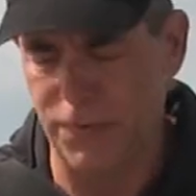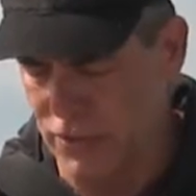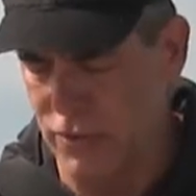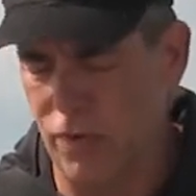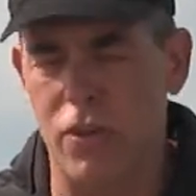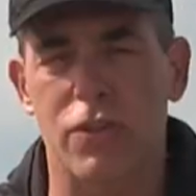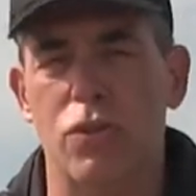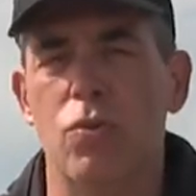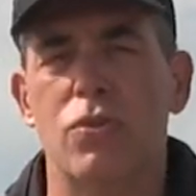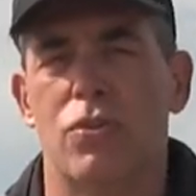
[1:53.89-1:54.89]
First of all, the
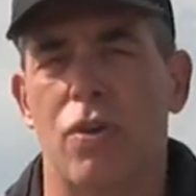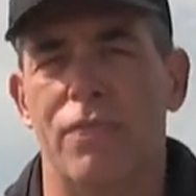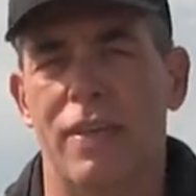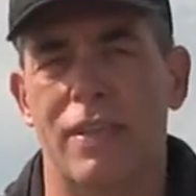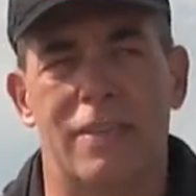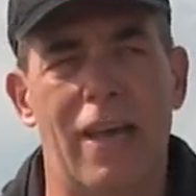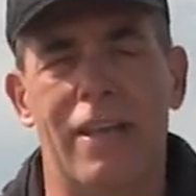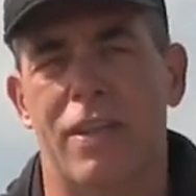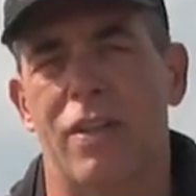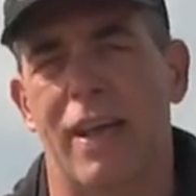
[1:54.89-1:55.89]
use of these
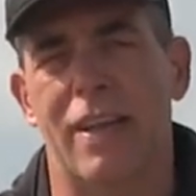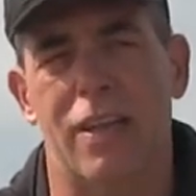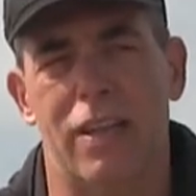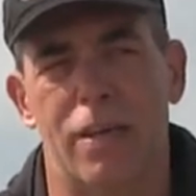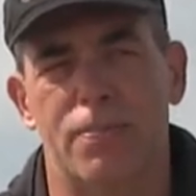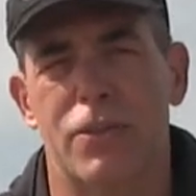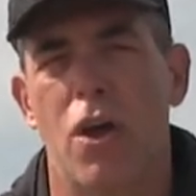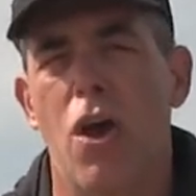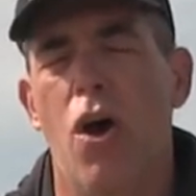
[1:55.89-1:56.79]
tactical angler clips